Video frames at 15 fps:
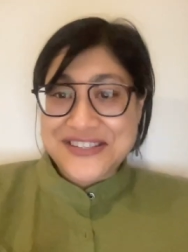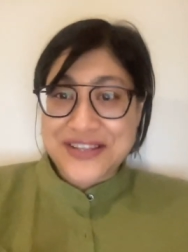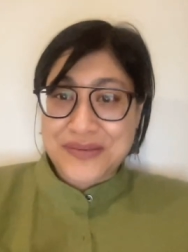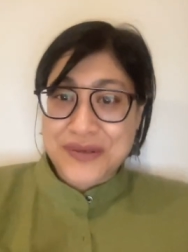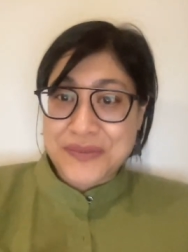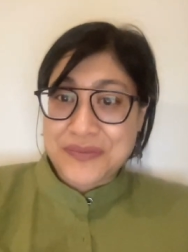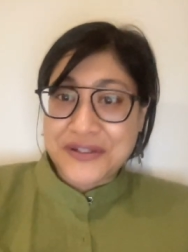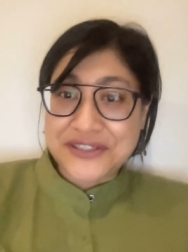so
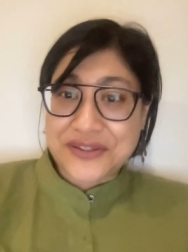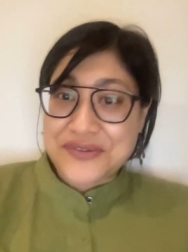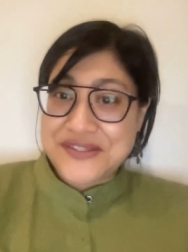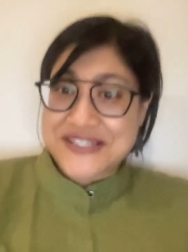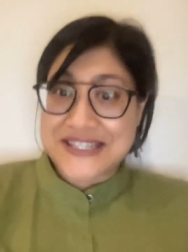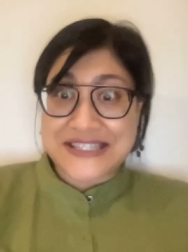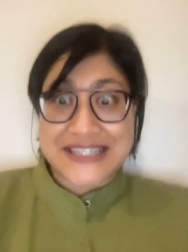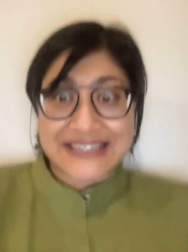that people don't
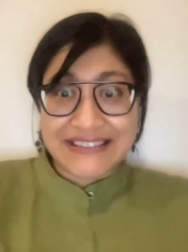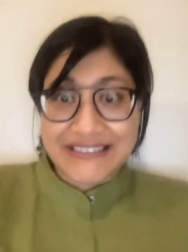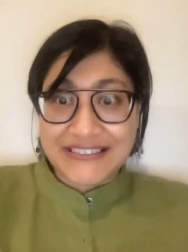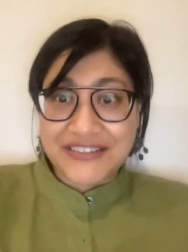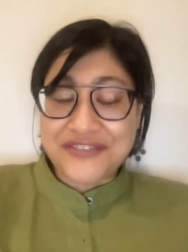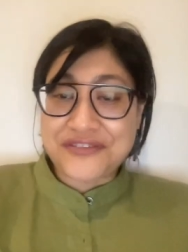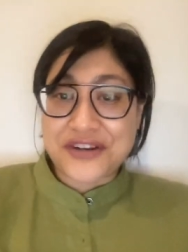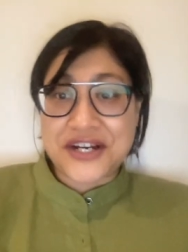
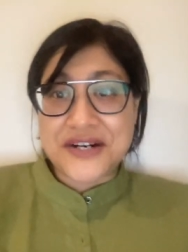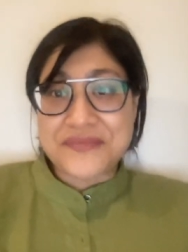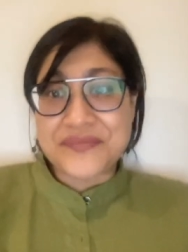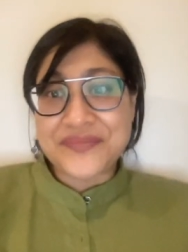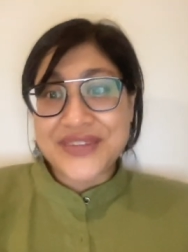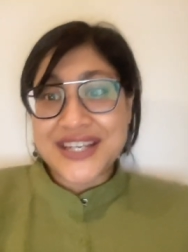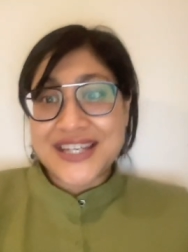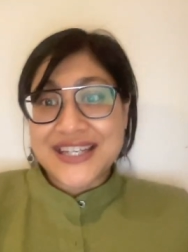steal
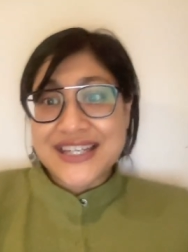from